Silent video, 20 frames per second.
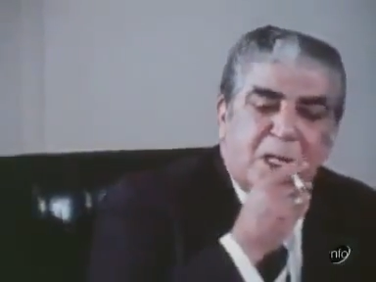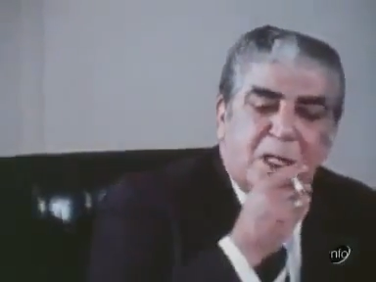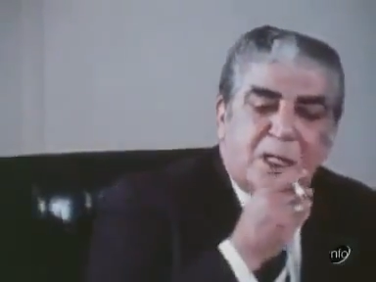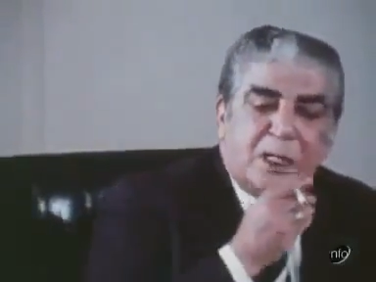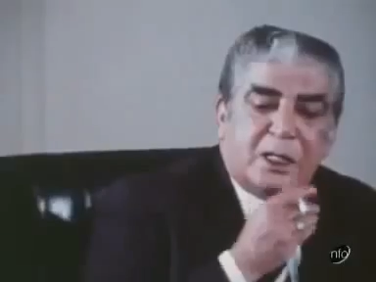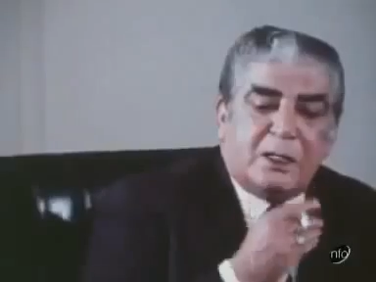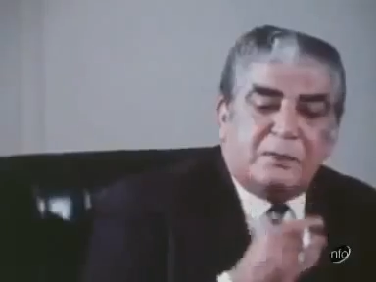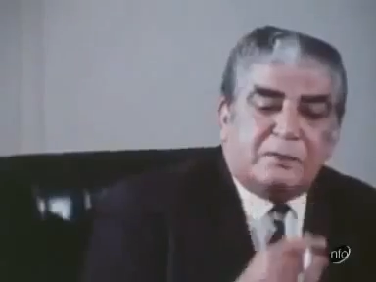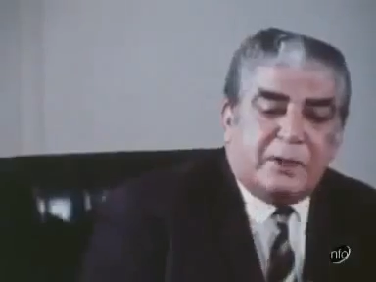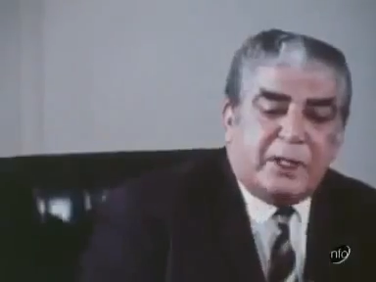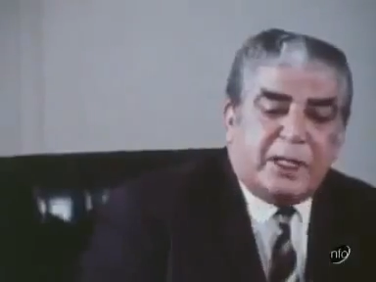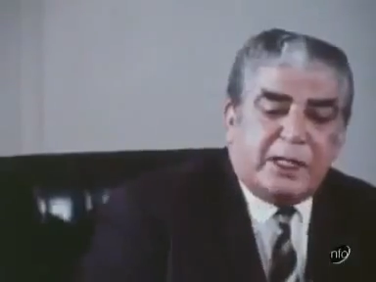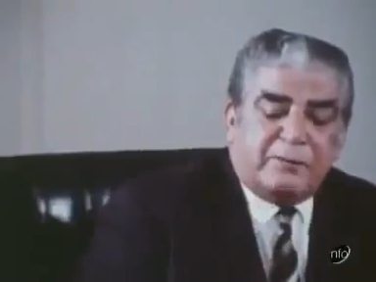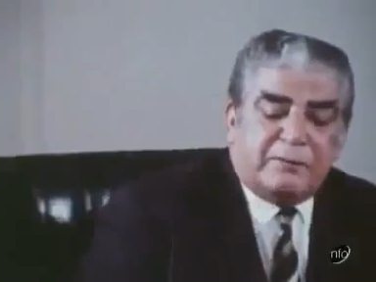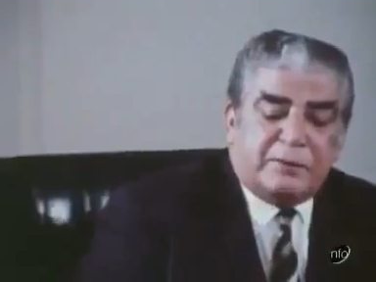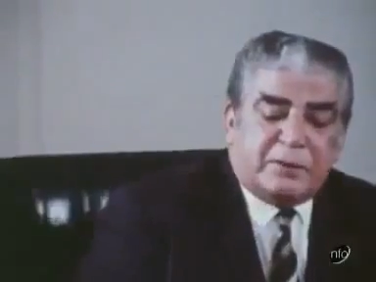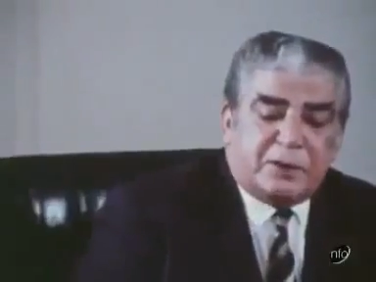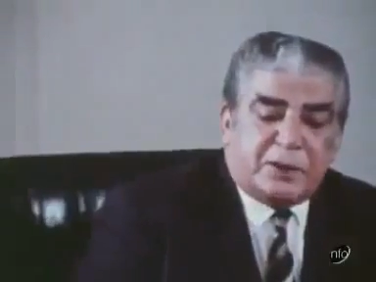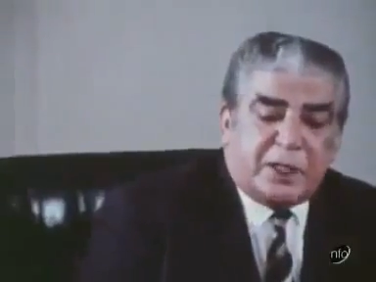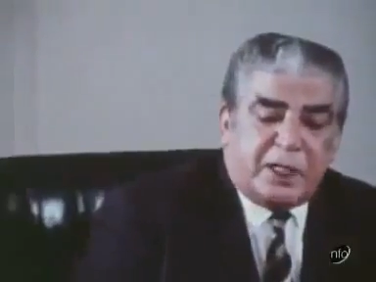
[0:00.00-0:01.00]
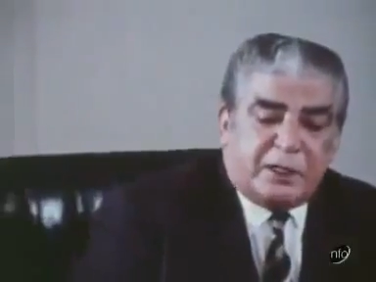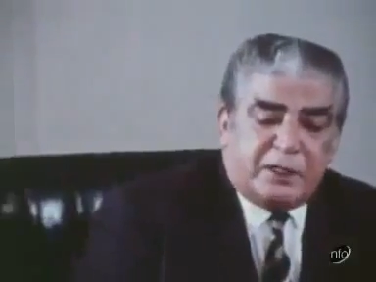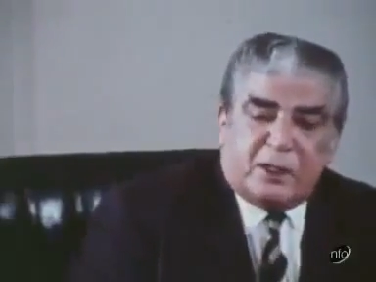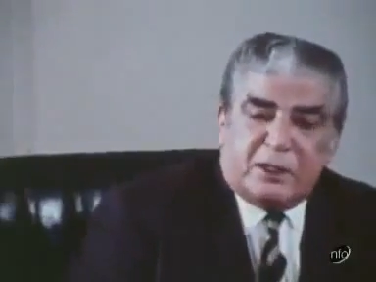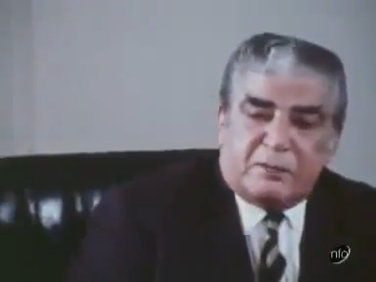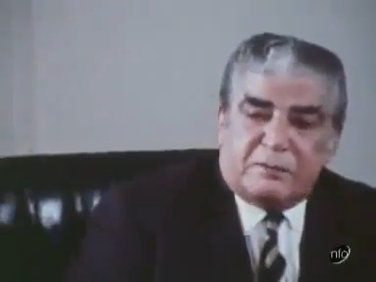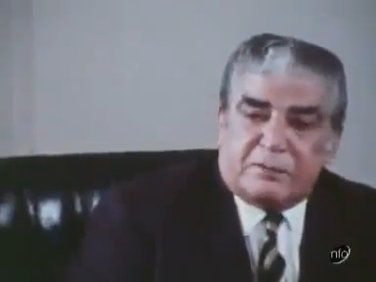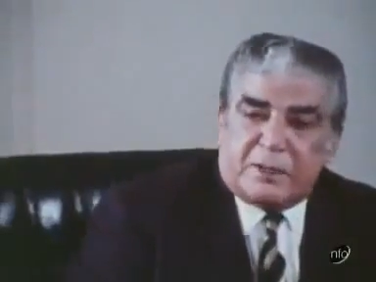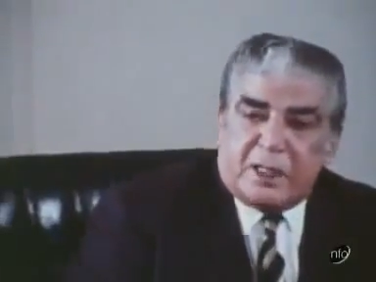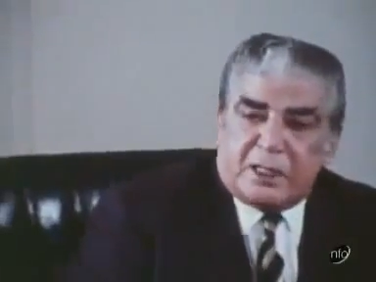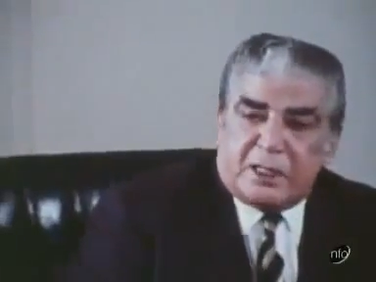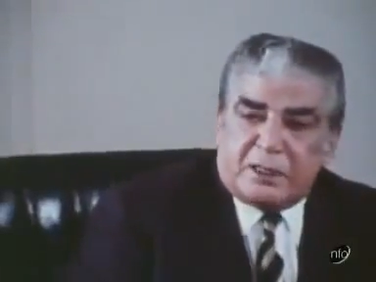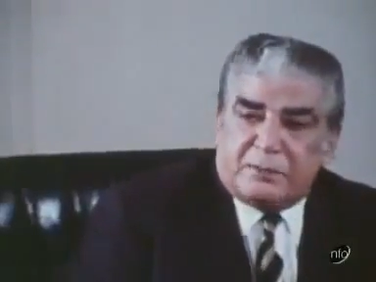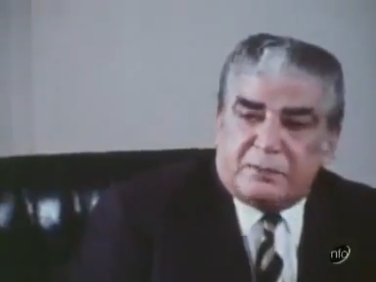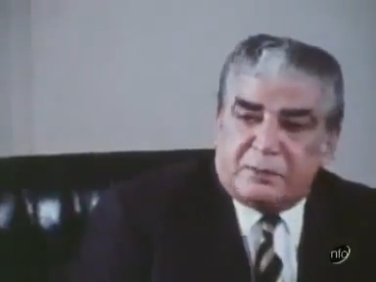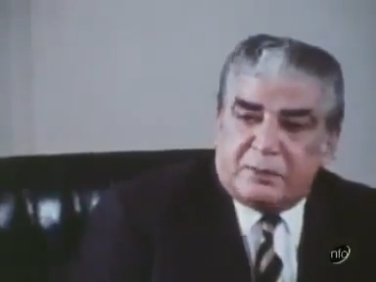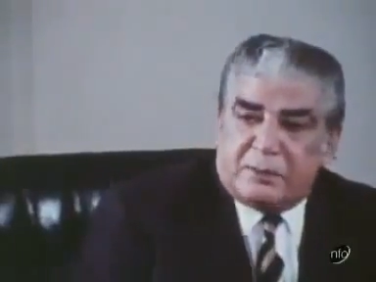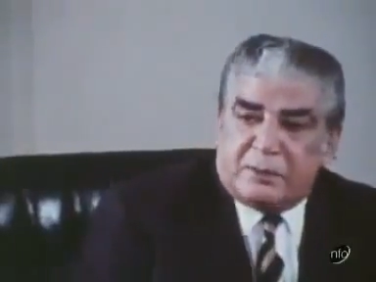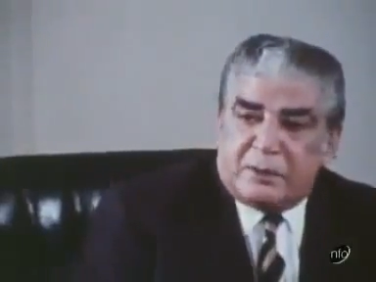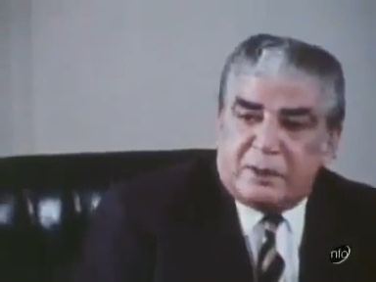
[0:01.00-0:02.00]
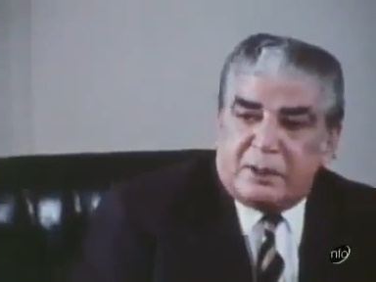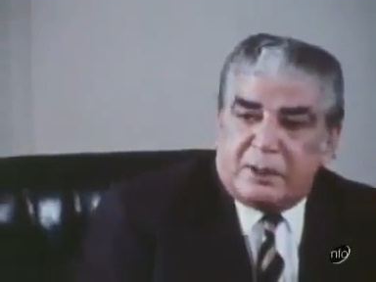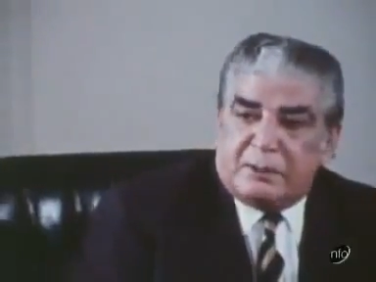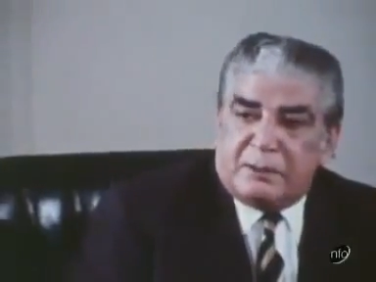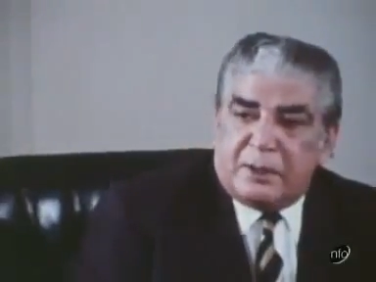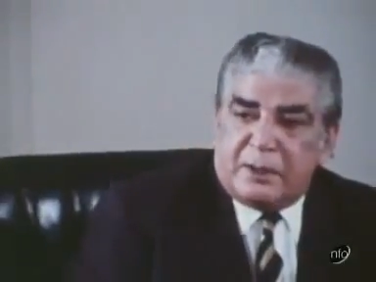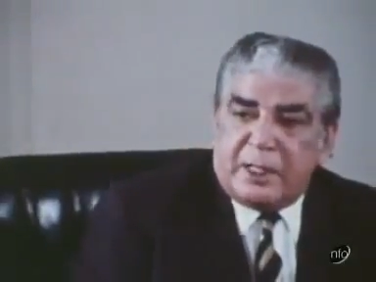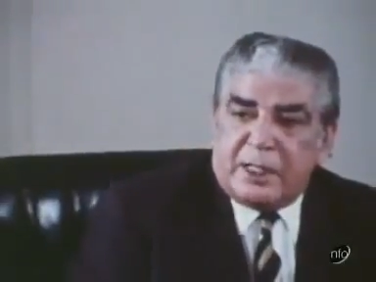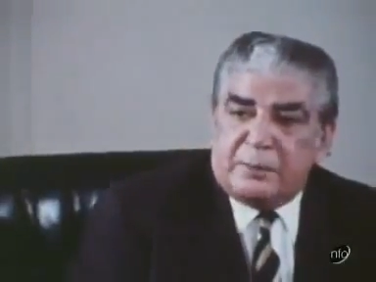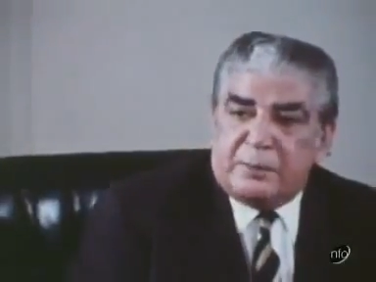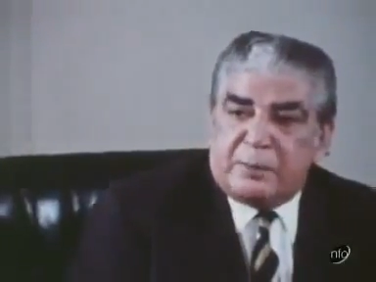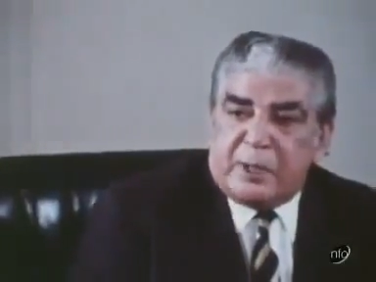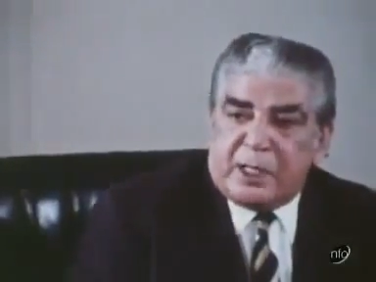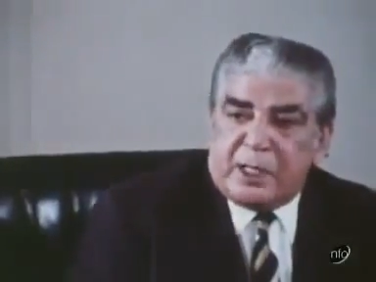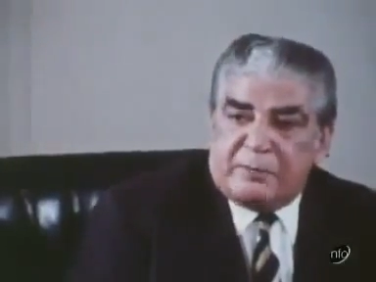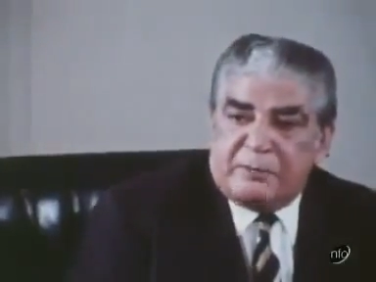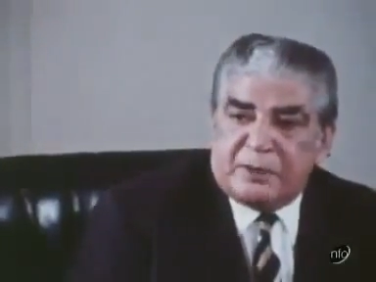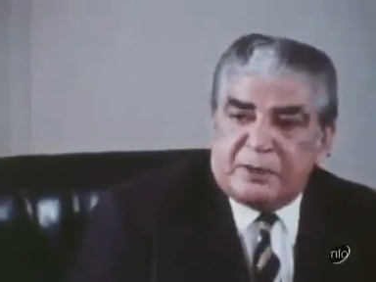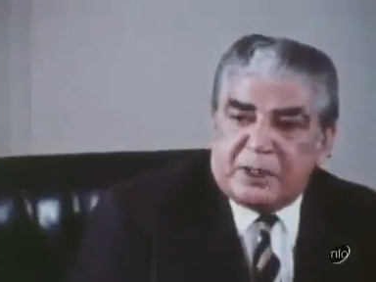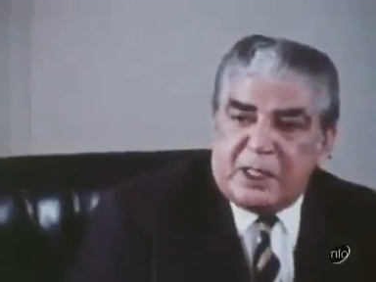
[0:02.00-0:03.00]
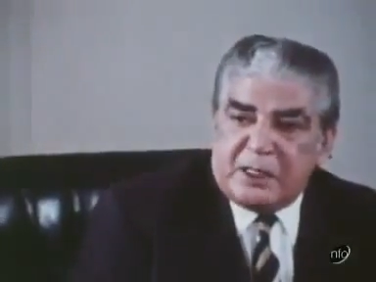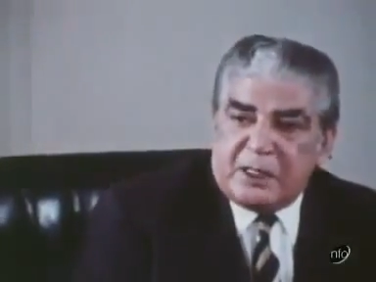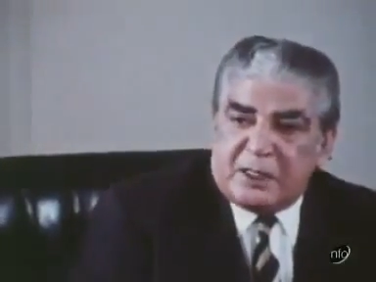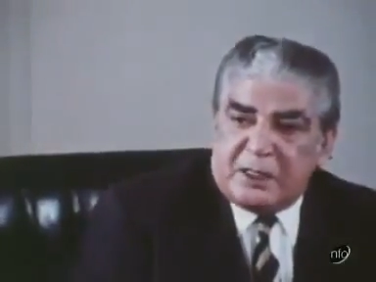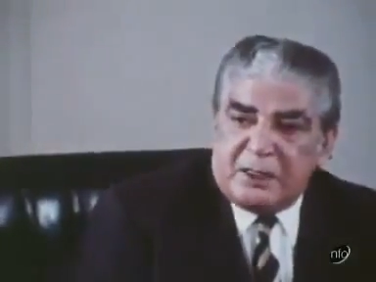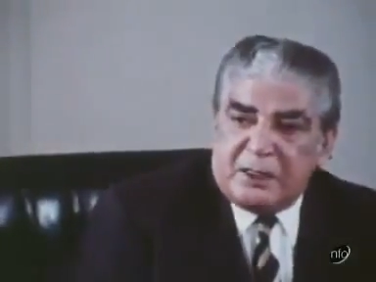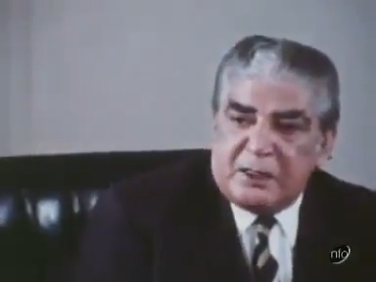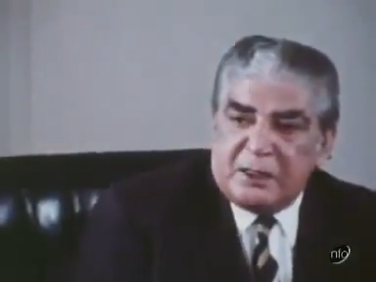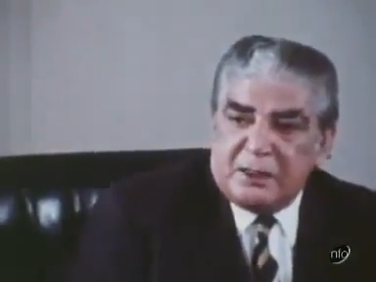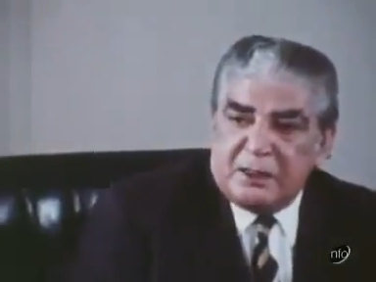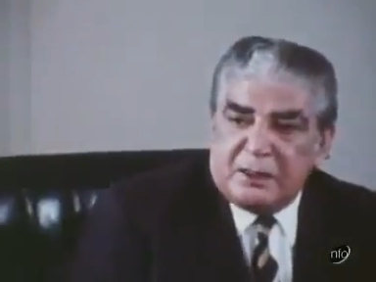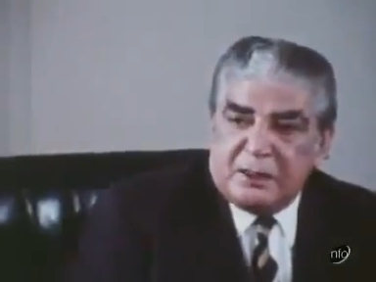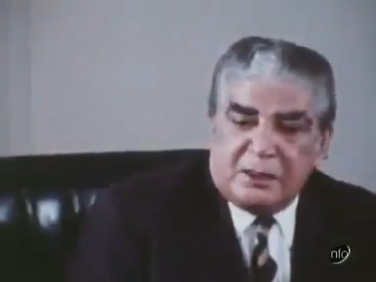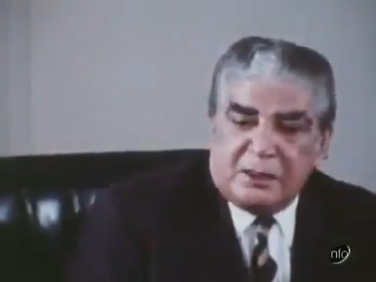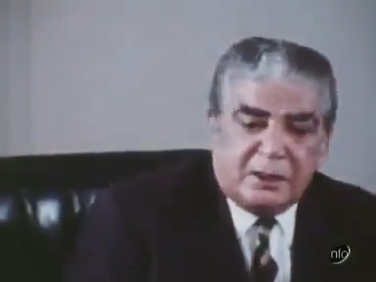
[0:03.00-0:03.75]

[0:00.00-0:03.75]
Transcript: Well, if a head of a state is out of touch with any part of his country,